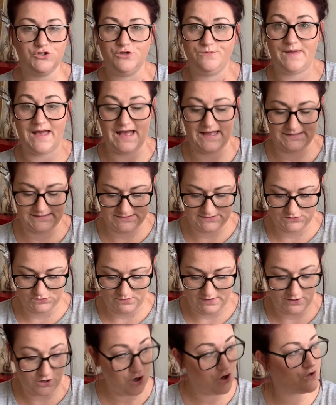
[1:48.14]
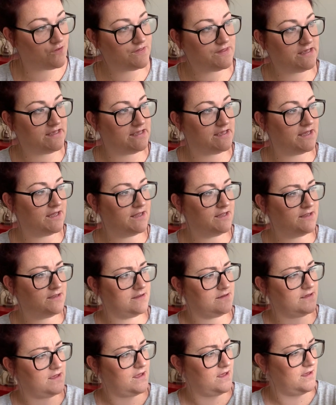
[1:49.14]
bad. So I got the
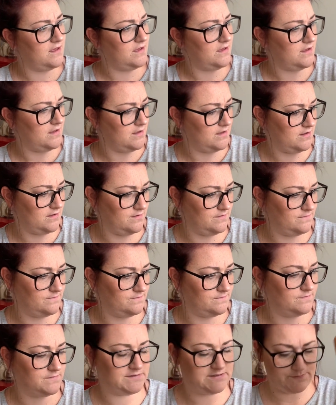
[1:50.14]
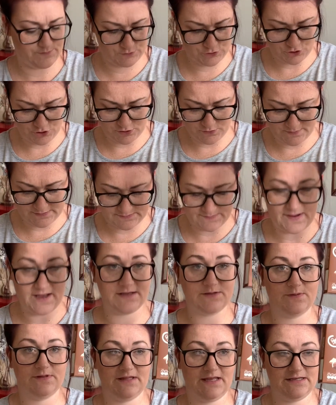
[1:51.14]
double chocolate ones. My
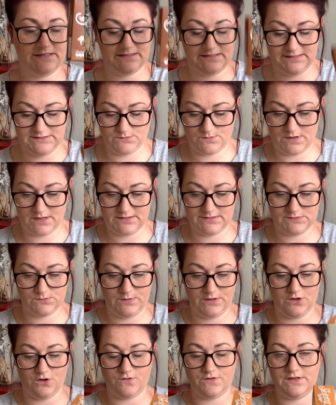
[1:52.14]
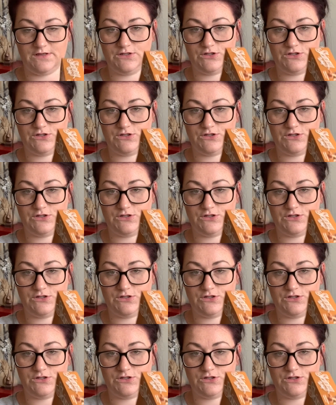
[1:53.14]
husband likes these ones. We got the